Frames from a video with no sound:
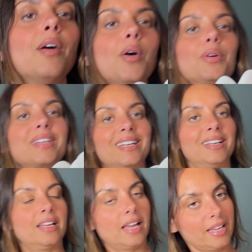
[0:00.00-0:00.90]
Hold on.
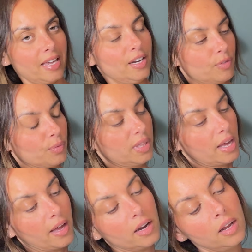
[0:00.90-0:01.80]
I can't even read
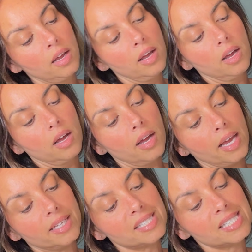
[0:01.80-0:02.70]
that.
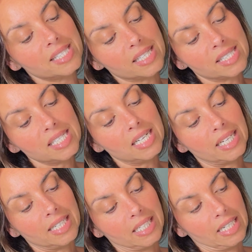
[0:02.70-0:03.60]
It's
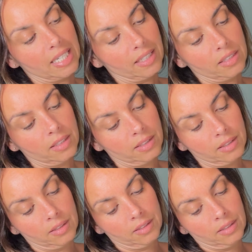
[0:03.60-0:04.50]
$69.99,
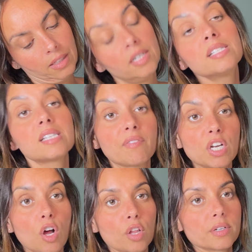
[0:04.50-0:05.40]

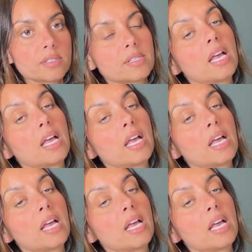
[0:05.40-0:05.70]
$70.